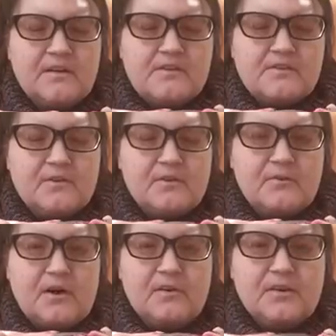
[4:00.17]

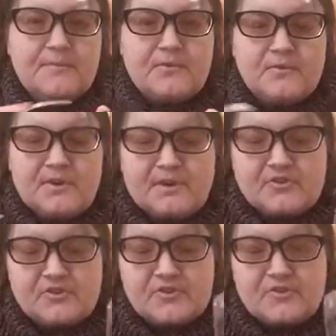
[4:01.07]
So all I'm doing
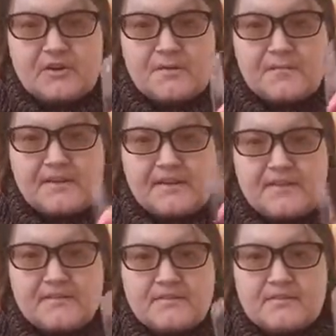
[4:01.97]
is just scraping
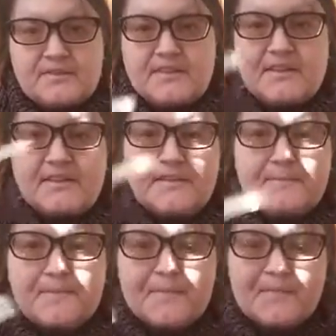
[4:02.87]
it. So see,
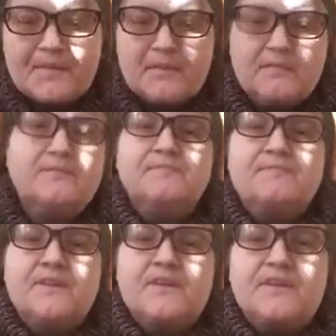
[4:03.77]

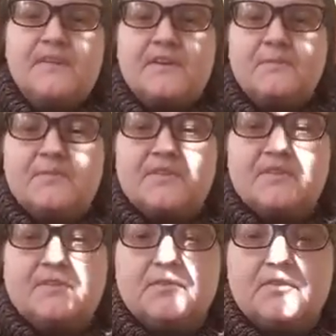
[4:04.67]
let's see if I can move this
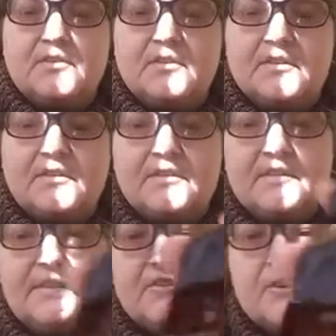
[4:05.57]
closer and
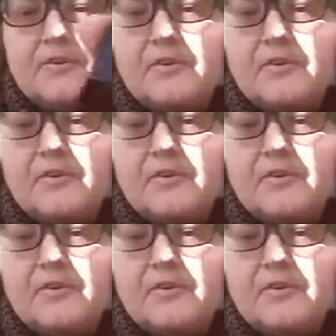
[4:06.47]
show